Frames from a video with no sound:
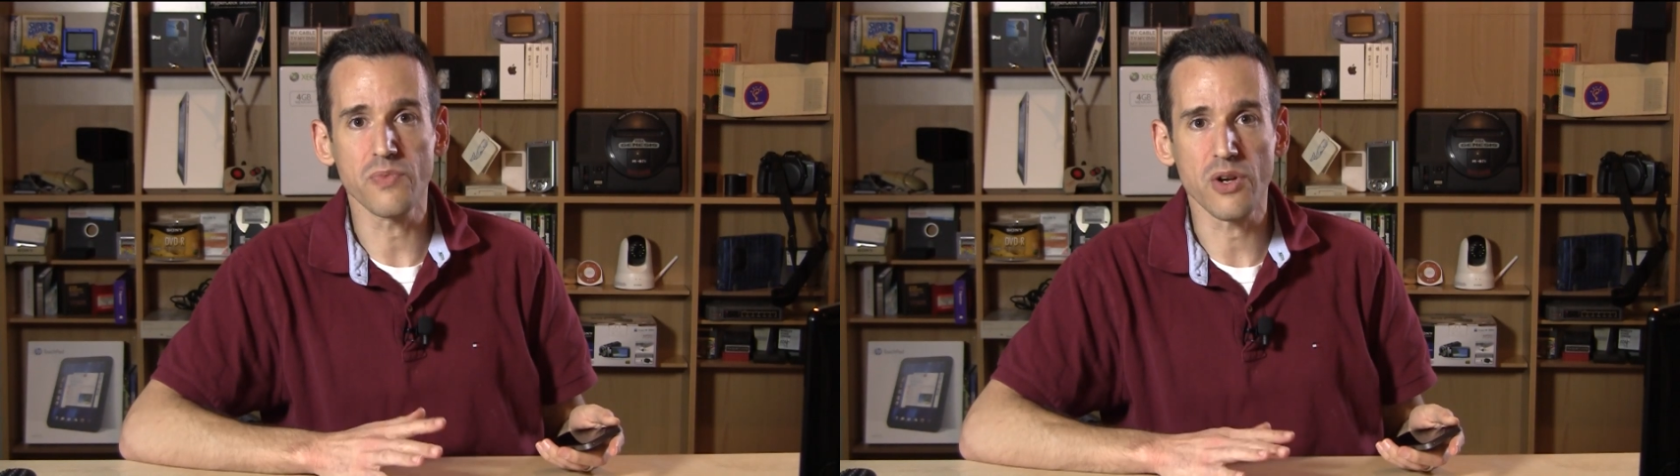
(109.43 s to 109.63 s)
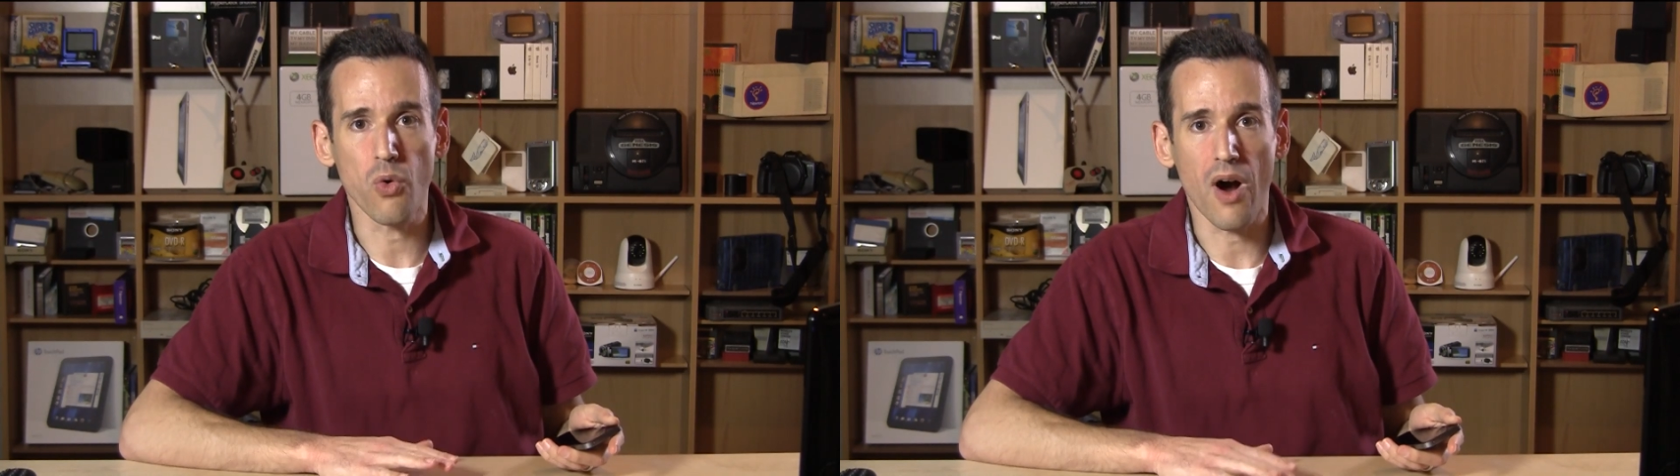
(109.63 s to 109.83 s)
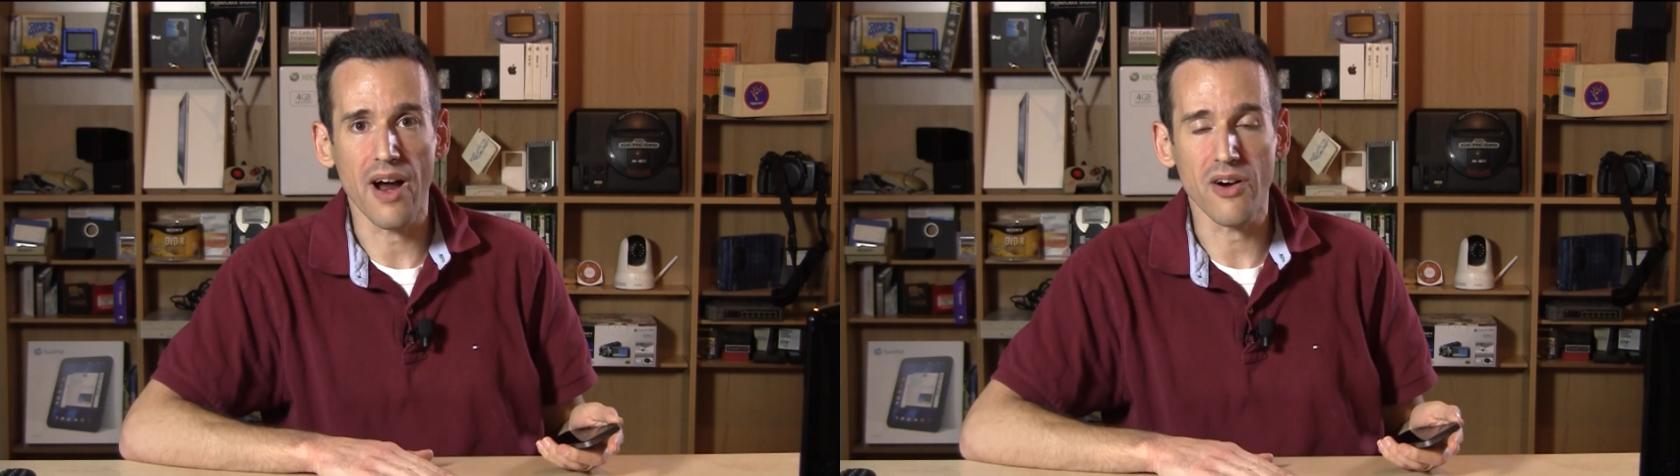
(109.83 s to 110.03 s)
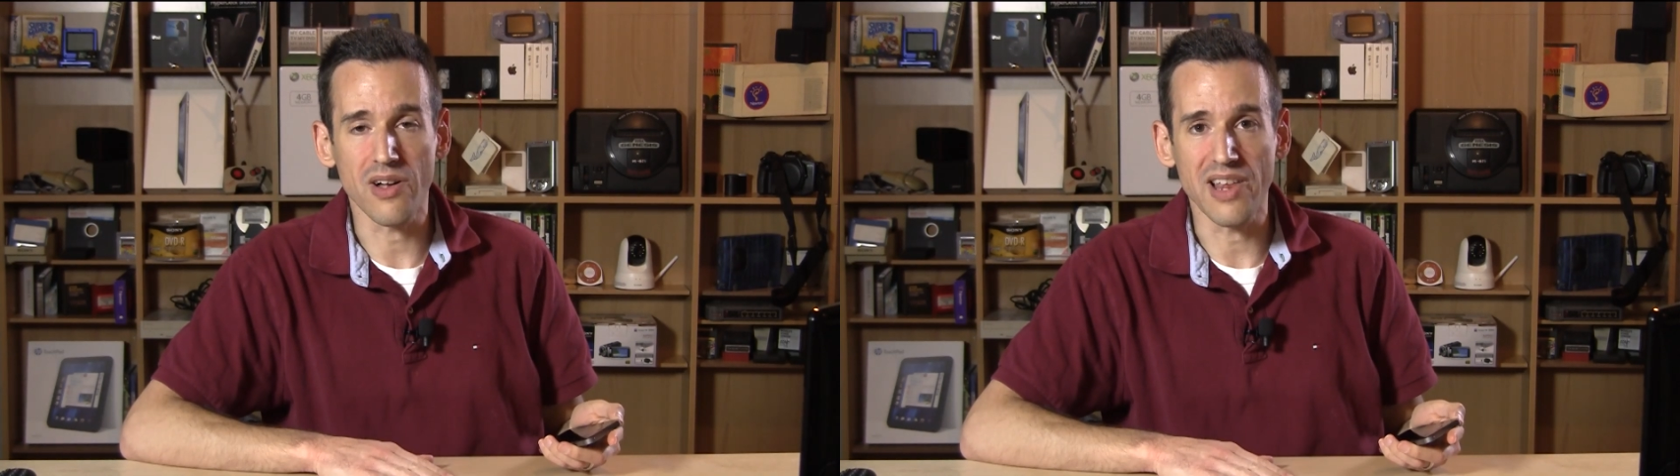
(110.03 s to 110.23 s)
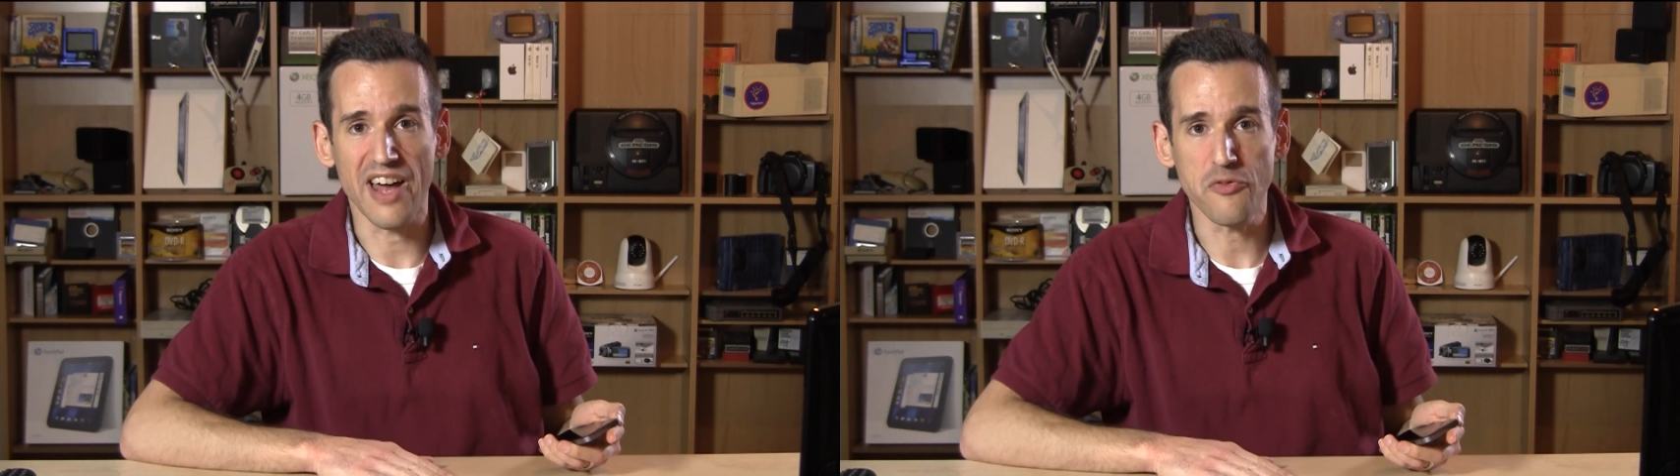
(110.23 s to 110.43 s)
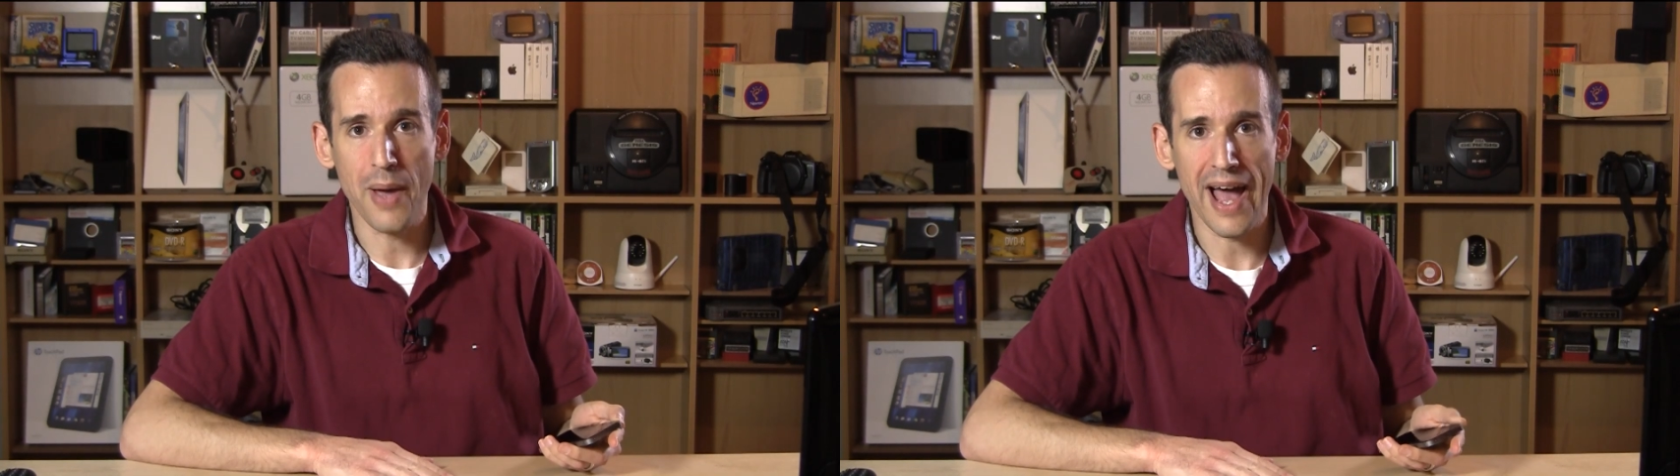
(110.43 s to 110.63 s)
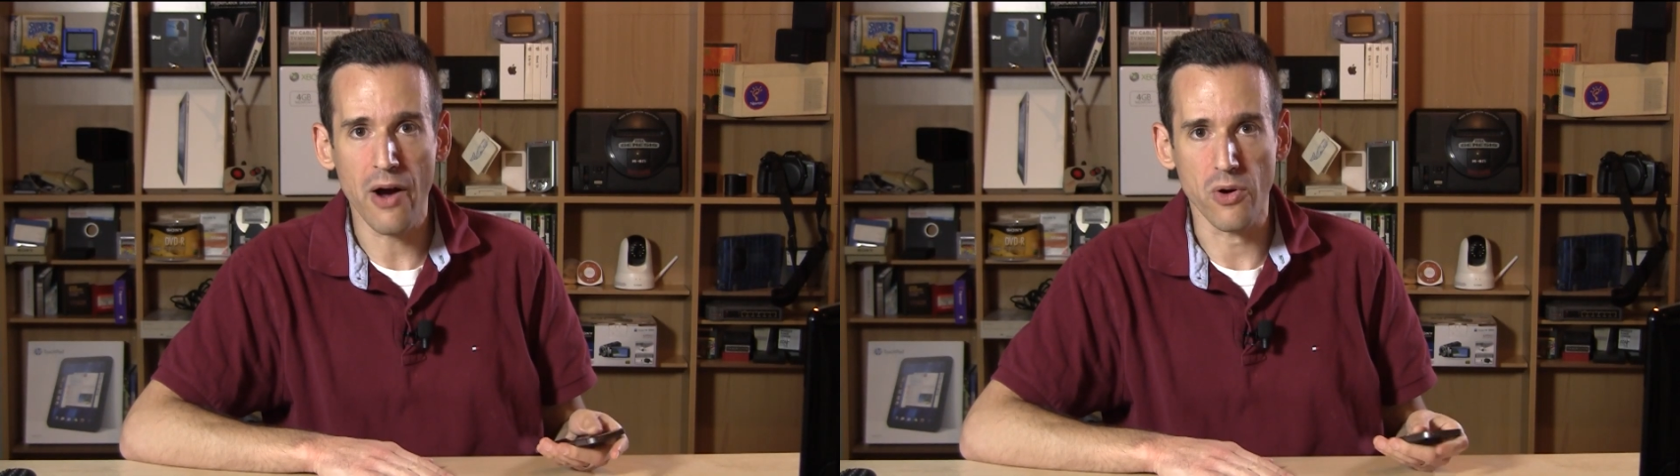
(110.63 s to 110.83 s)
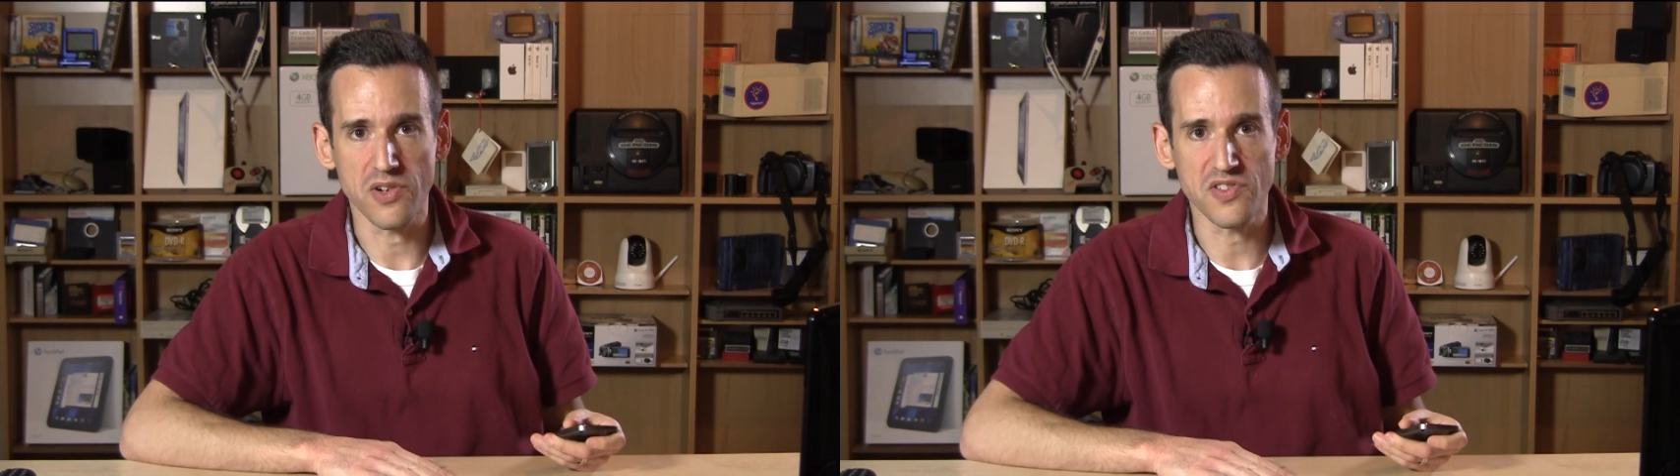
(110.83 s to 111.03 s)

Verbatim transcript: require a lot of power.